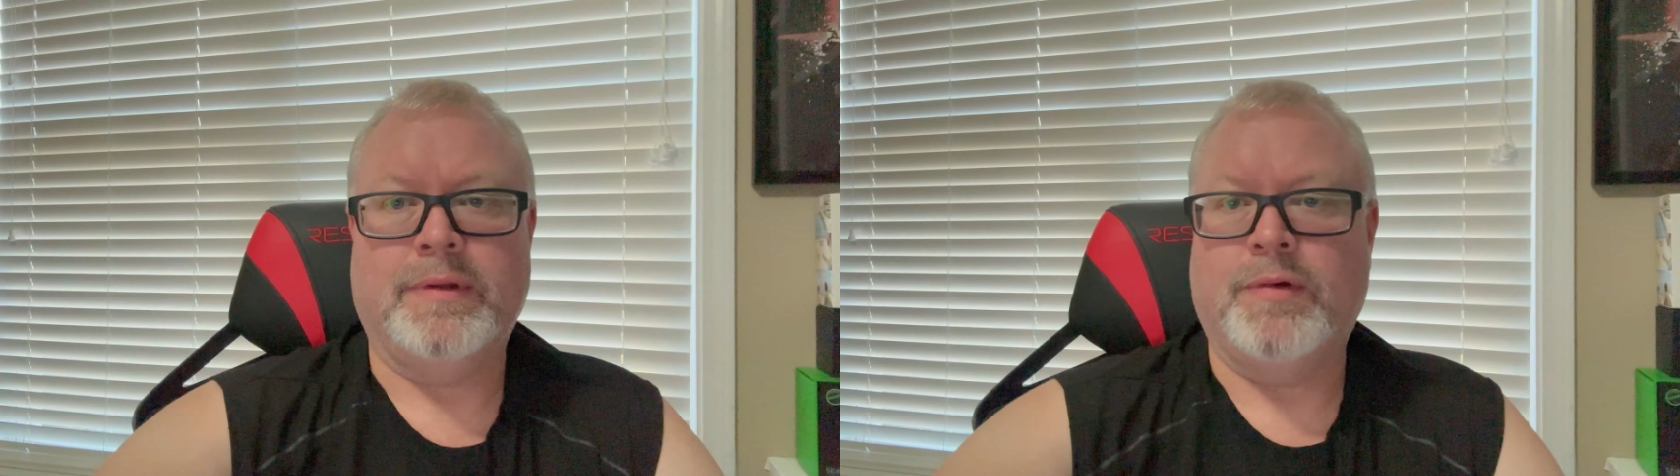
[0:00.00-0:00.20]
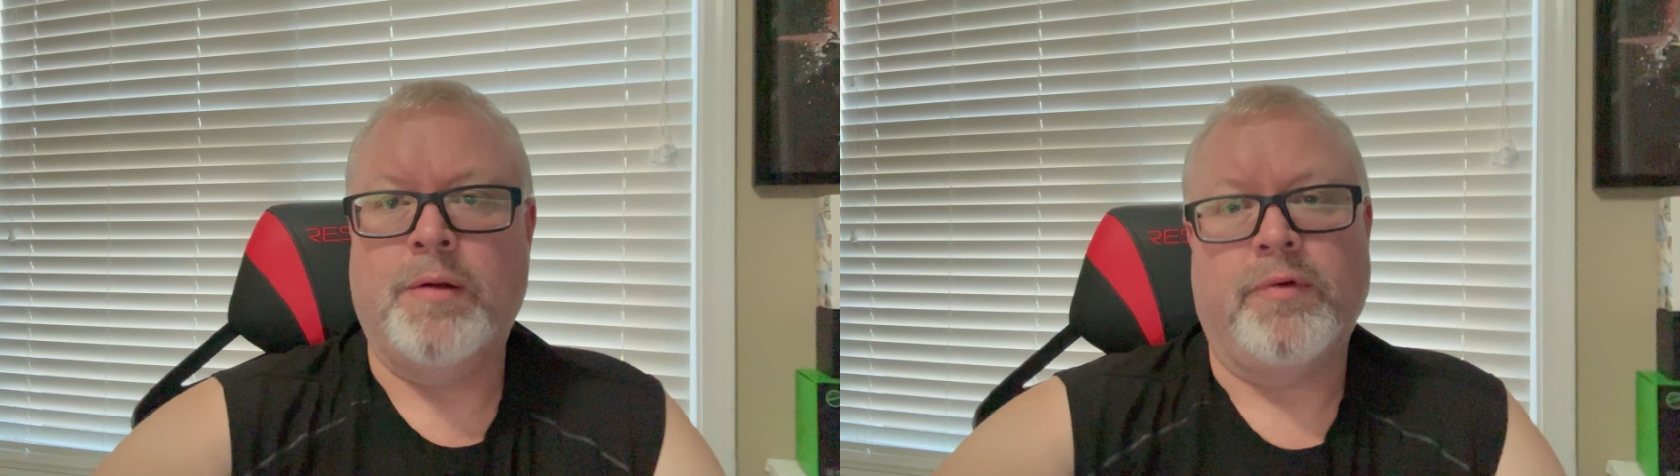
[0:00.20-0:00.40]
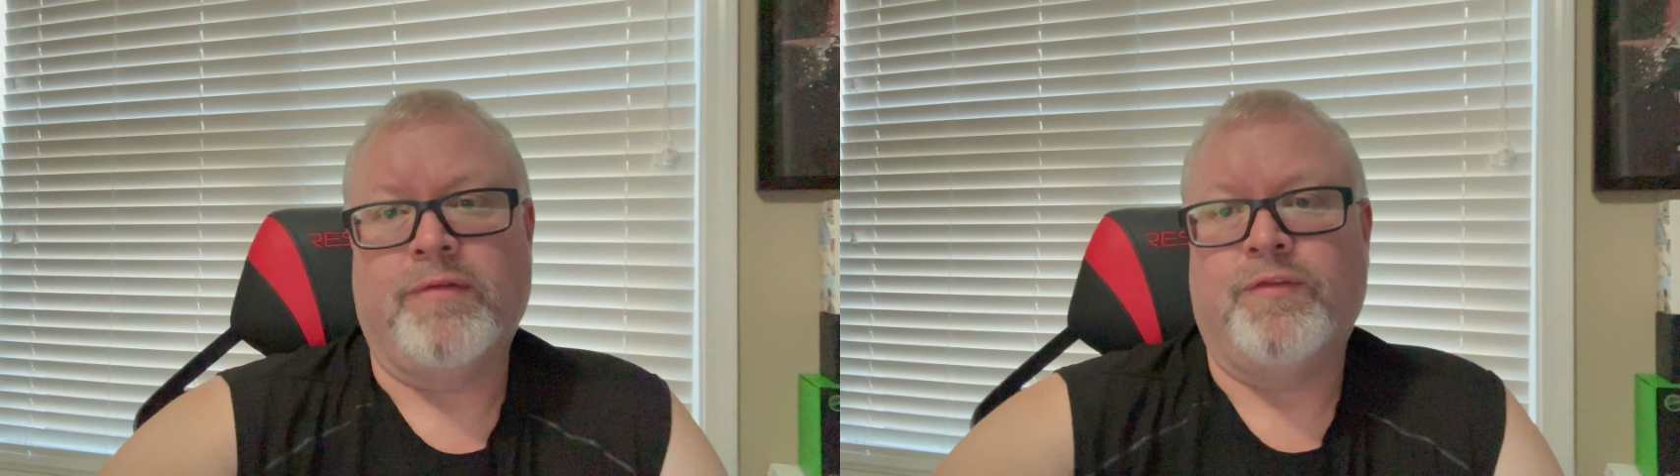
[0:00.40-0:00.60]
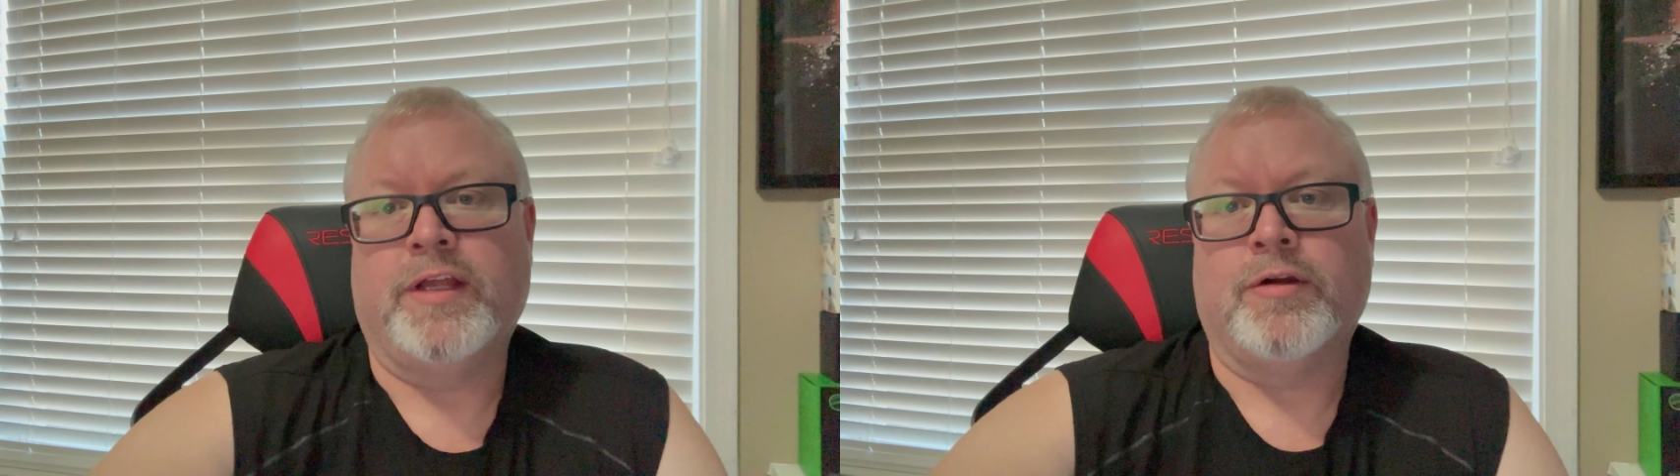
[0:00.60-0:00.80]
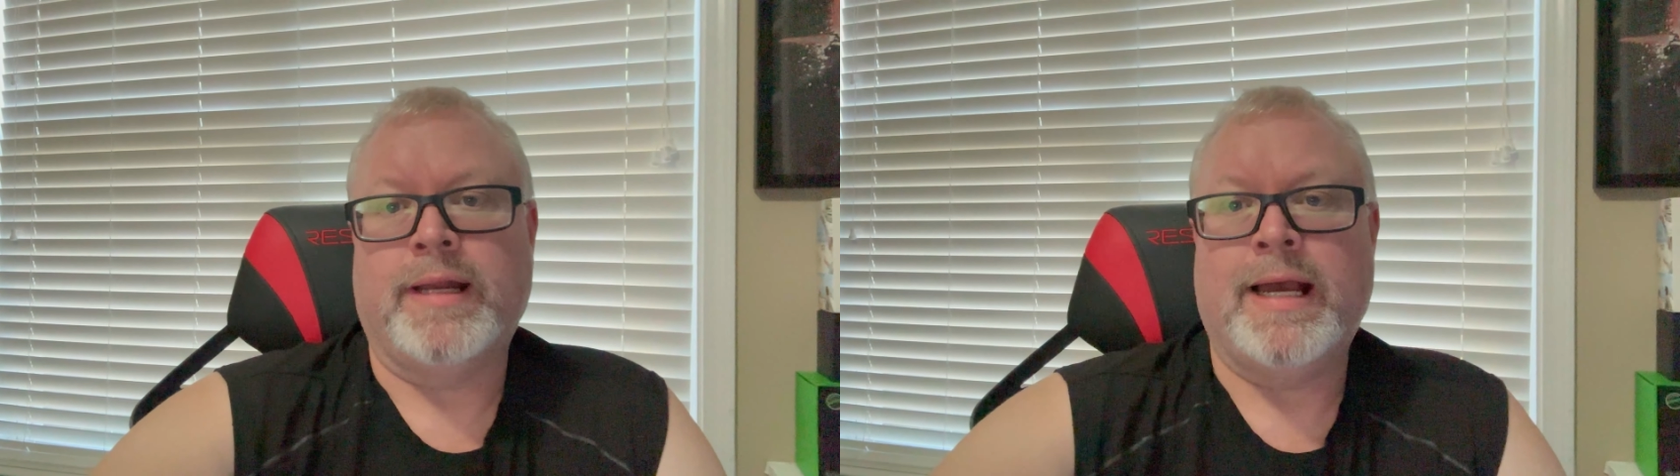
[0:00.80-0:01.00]
hope we can
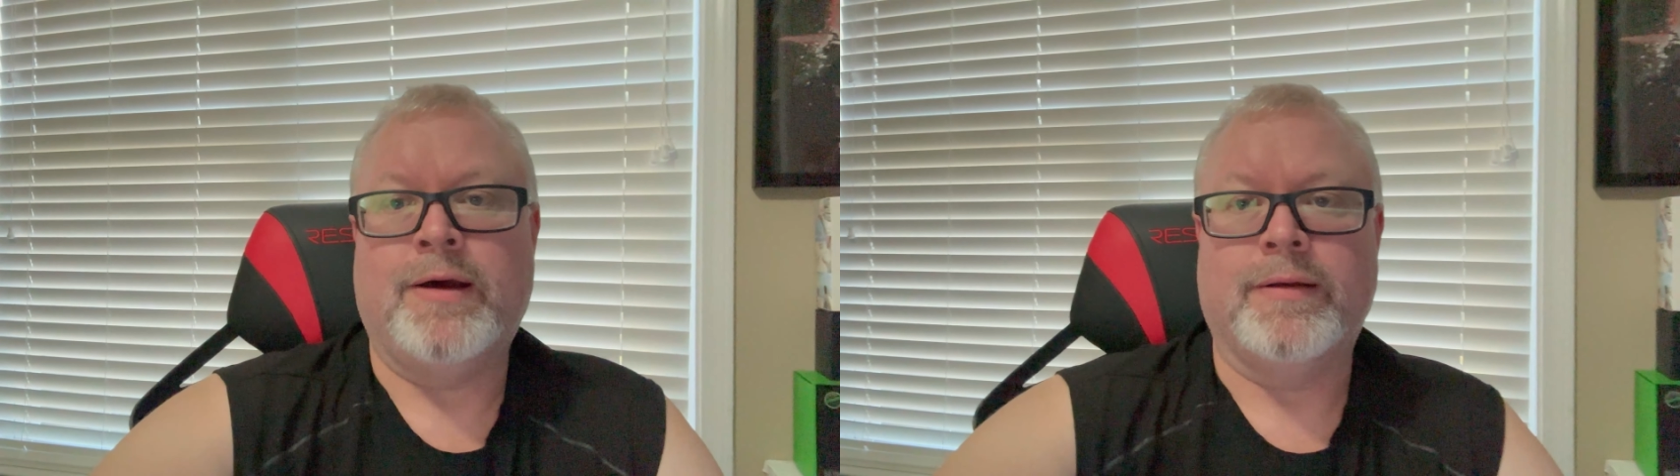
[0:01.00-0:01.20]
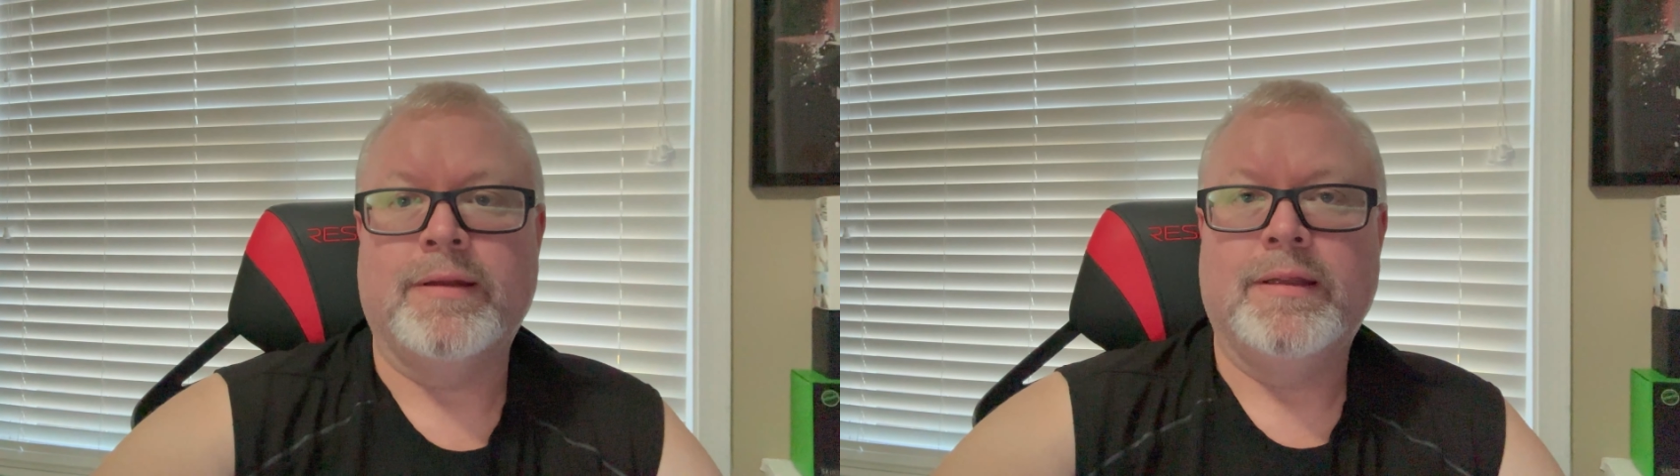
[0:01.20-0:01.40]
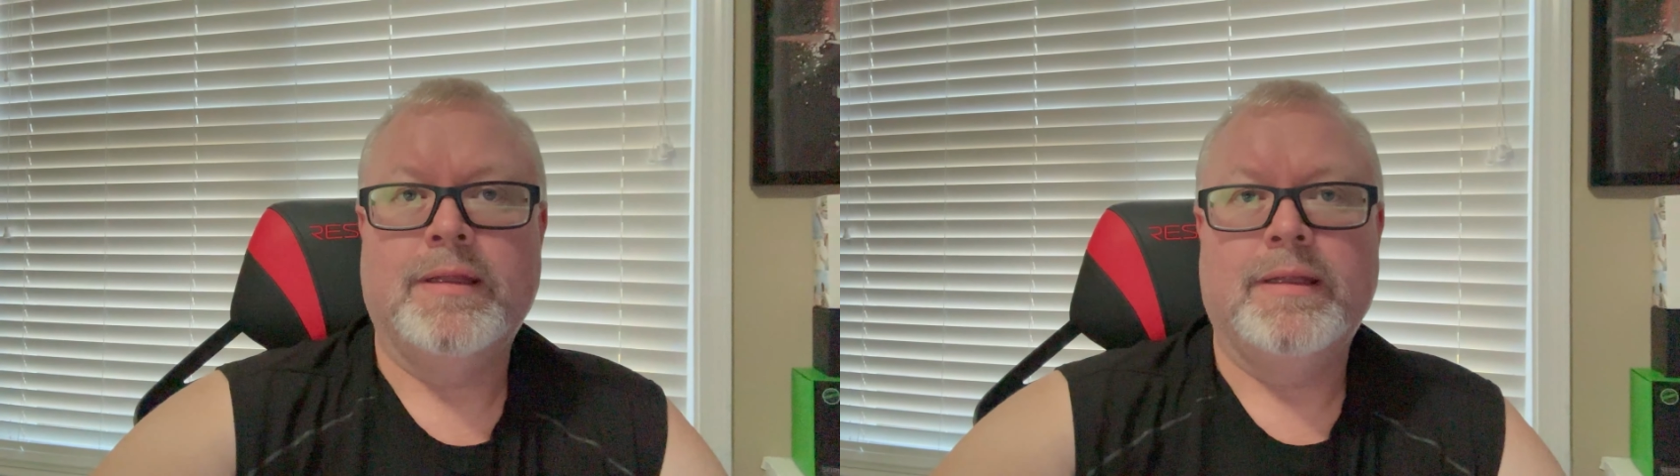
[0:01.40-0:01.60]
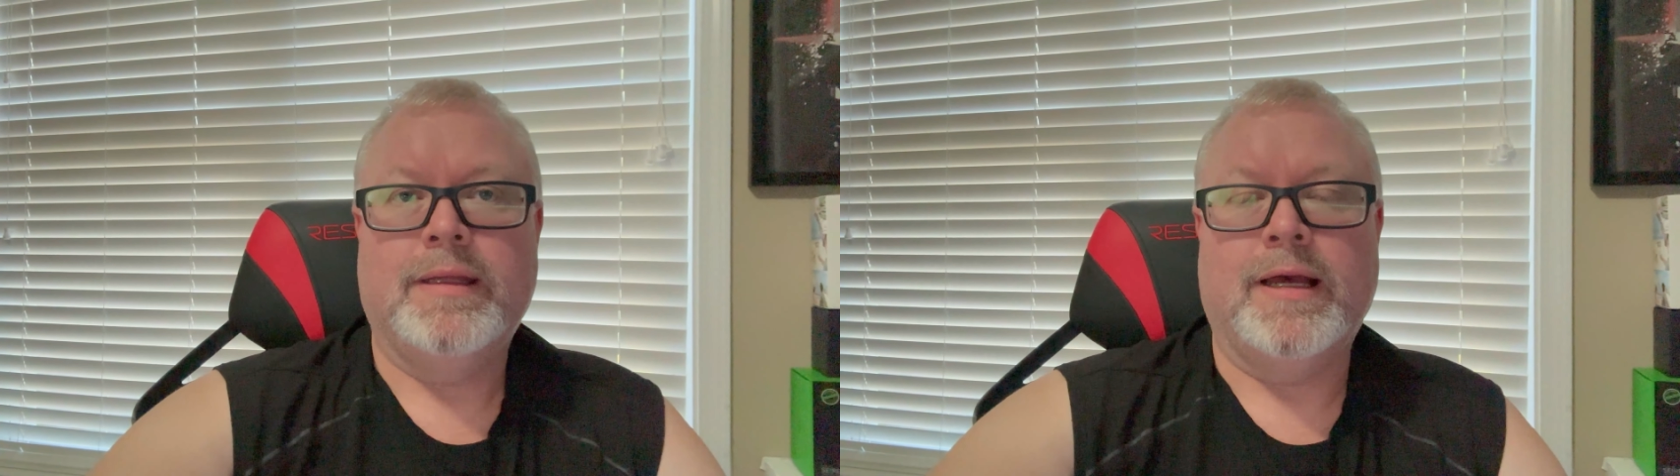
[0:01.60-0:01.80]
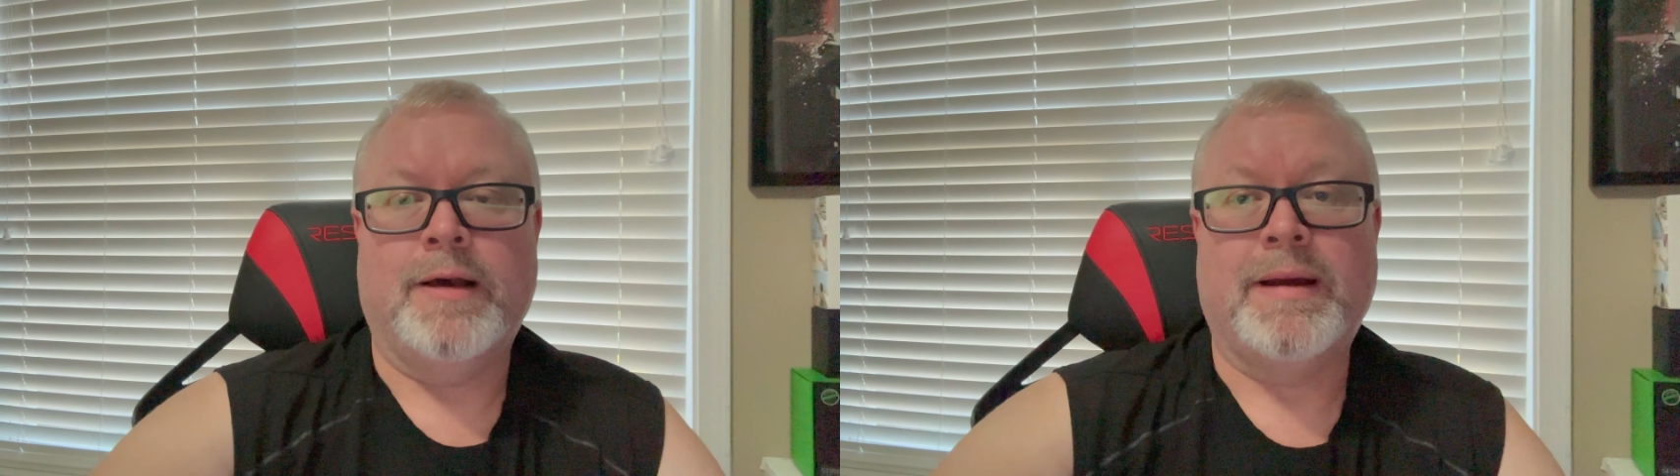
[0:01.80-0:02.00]
figure it out.
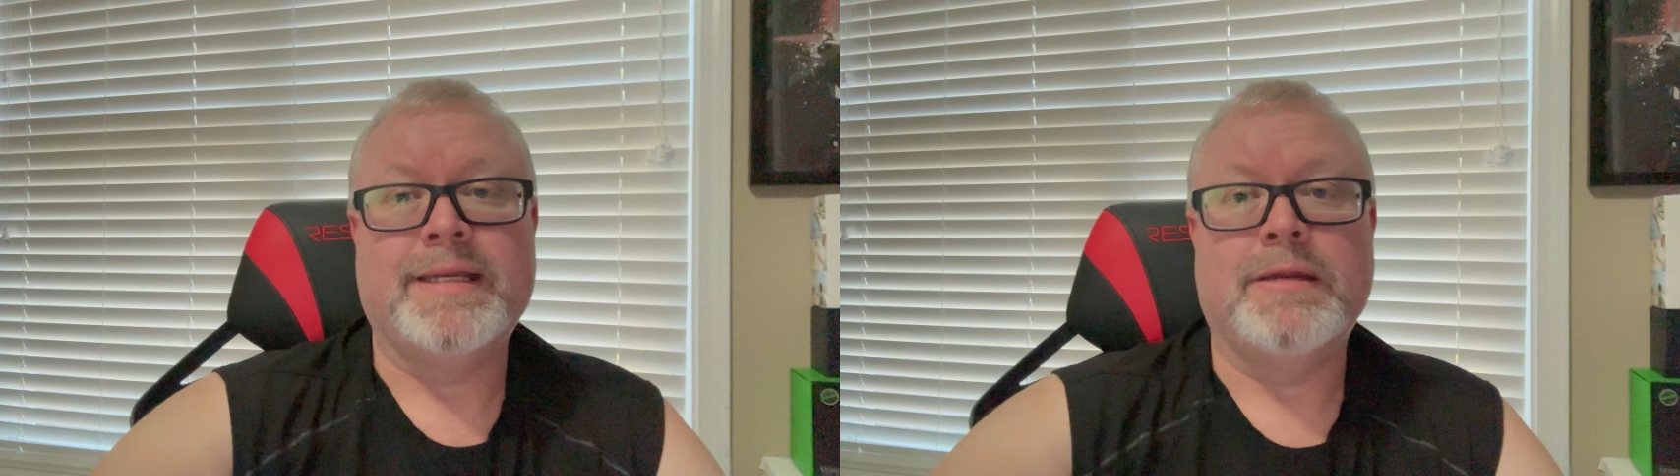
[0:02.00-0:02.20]
I